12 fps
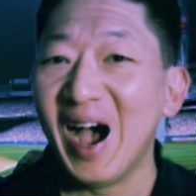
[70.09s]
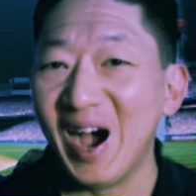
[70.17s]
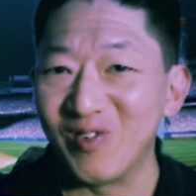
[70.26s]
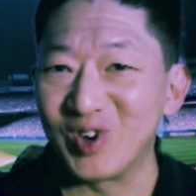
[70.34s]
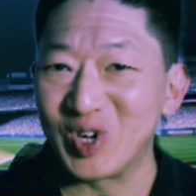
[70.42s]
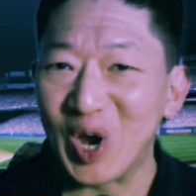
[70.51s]

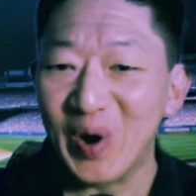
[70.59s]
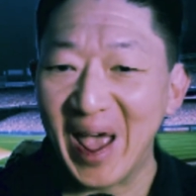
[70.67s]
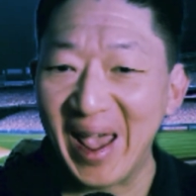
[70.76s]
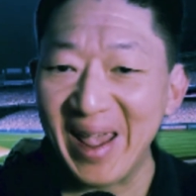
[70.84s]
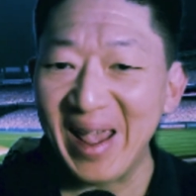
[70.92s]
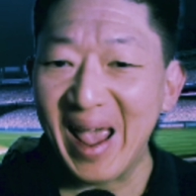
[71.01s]
of
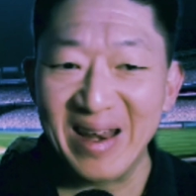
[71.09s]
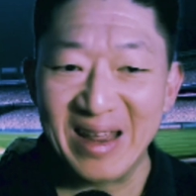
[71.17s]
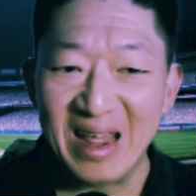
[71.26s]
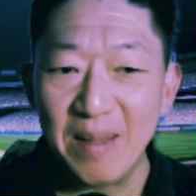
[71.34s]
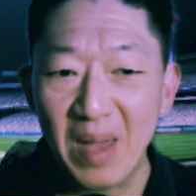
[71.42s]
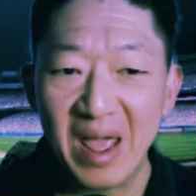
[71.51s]
Shohei and
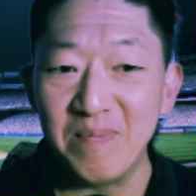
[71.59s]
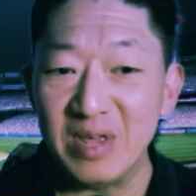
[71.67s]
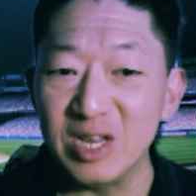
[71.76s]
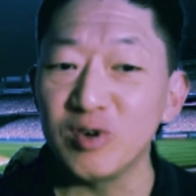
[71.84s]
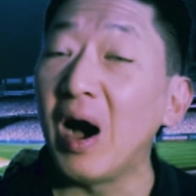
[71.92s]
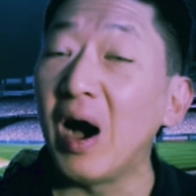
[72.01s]
Ippei
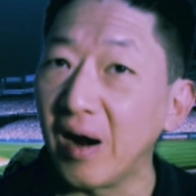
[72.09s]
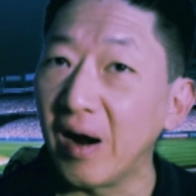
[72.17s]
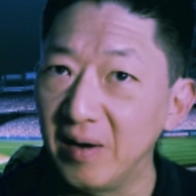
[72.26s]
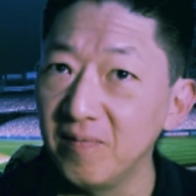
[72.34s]
Mizuhara.